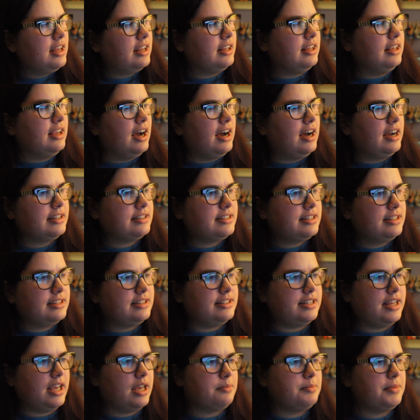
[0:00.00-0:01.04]
got
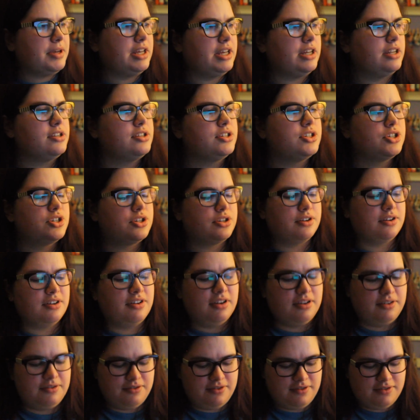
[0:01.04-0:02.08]
damaged.
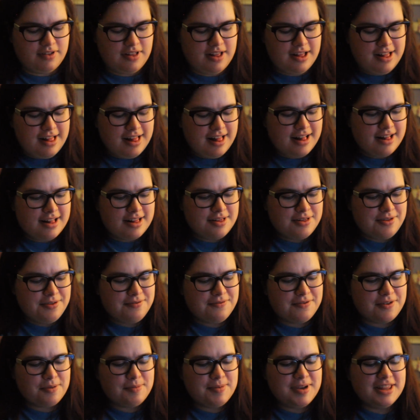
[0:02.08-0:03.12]

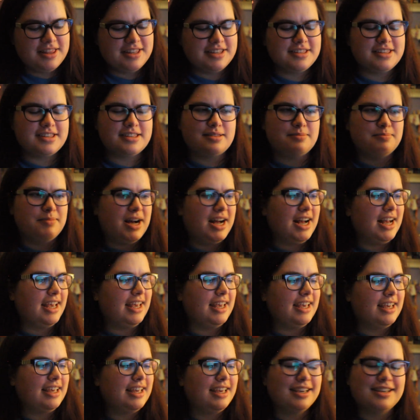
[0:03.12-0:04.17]
For me, this is
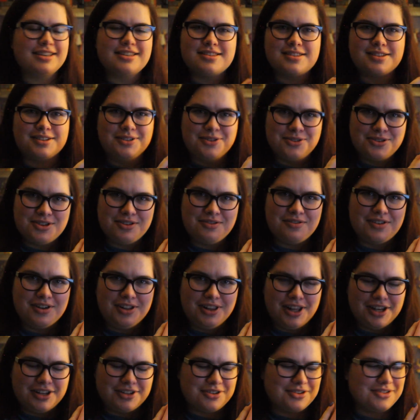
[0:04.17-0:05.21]
my exclusive
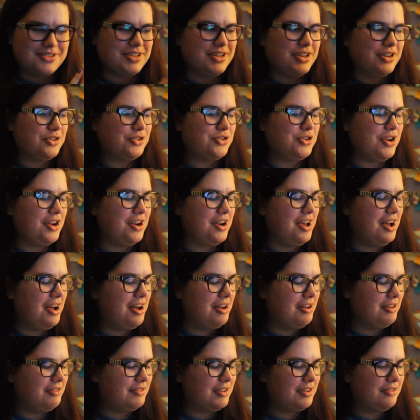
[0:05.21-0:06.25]
collector's edition
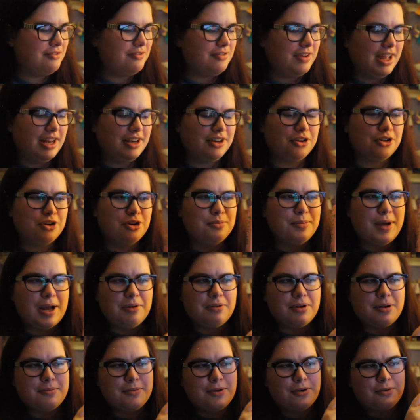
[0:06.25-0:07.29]
of Fangirl by
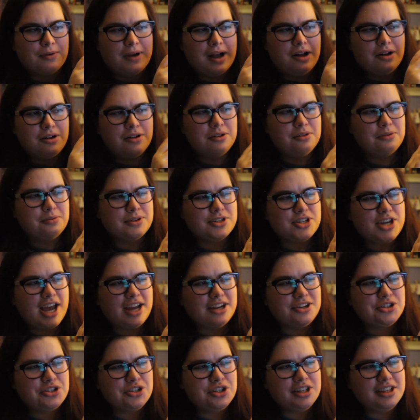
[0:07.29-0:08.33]
Rainbow Rowell, which
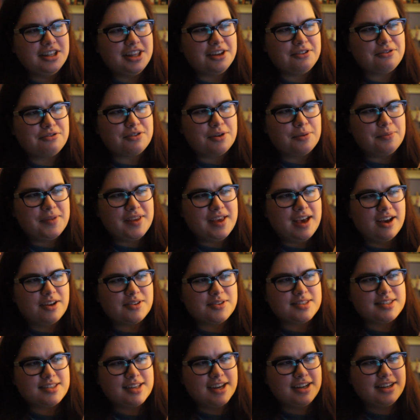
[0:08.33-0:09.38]
actually, like, from the
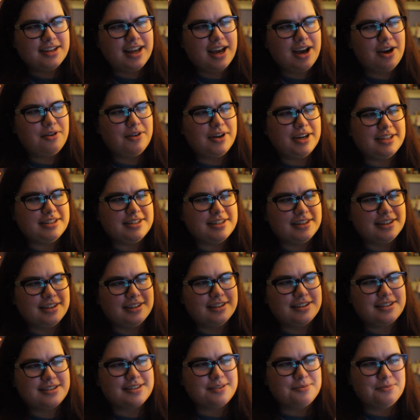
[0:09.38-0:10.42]
outside now, I did
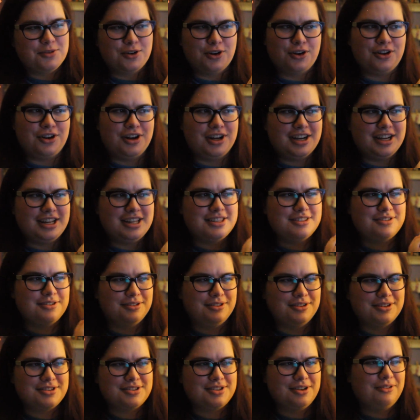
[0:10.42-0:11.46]
some work on it, so it
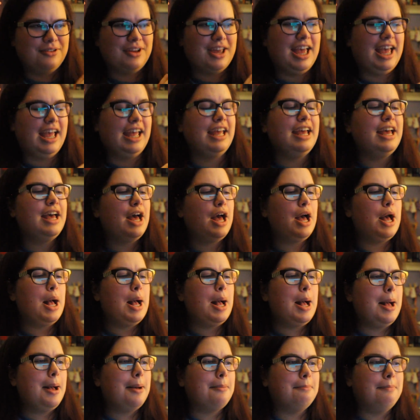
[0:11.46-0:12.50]
looks okay,
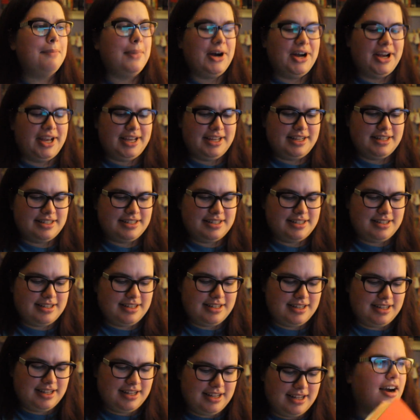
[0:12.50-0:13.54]
but
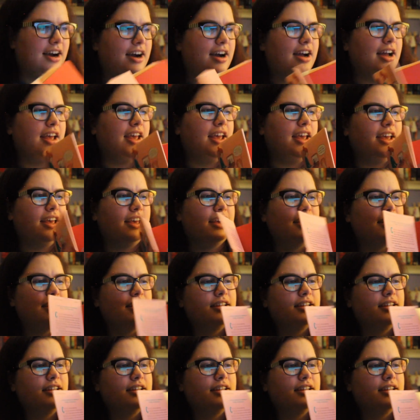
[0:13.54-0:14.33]
I